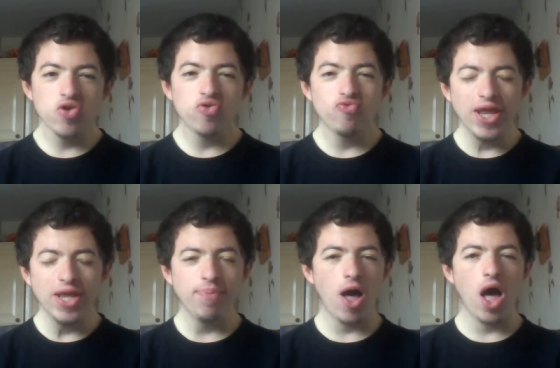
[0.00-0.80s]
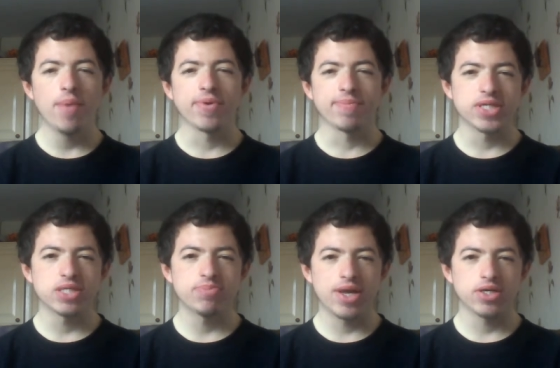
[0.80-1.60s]
Ray Palmer must
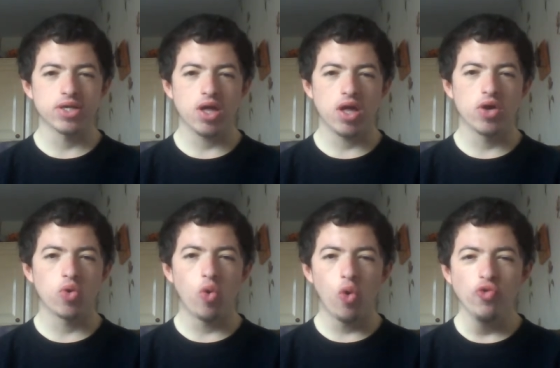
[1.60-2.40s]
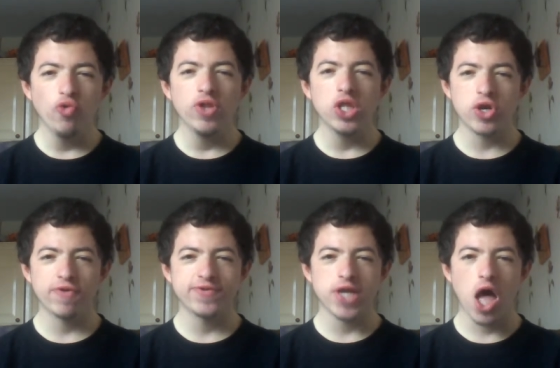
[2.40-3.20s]
spend an awful lot
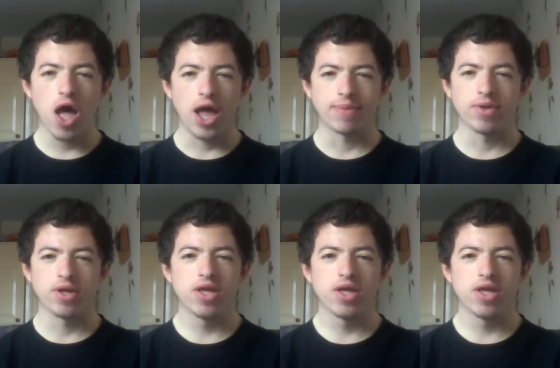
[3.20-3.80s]
of time